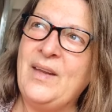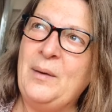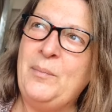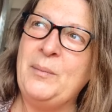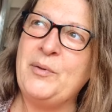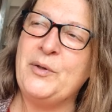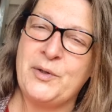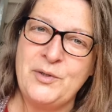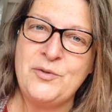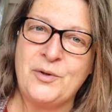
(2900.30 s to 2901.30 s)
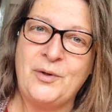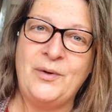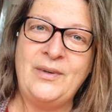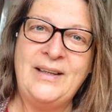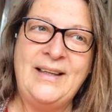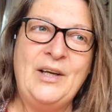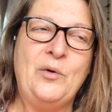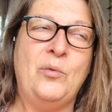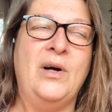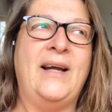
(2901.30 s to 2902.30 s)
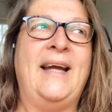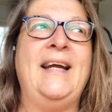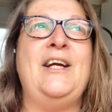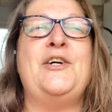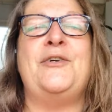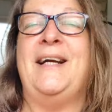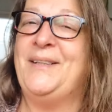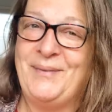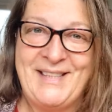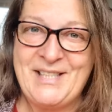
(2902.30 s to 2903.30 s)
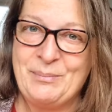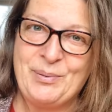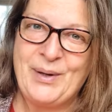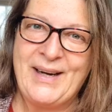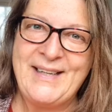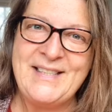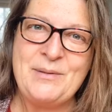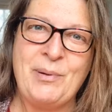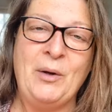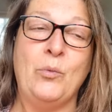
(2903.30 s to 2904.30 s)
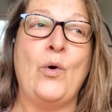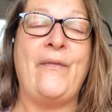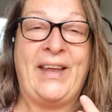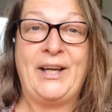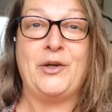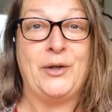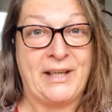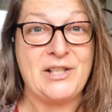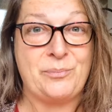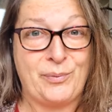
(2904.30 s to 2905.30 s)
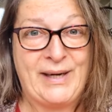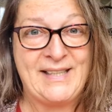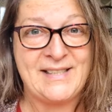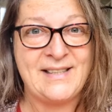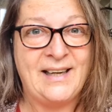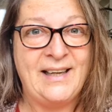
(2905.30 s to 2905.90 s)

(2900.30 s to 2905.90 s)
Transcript: people who couldn't draw were incredibly surprised by what they could express,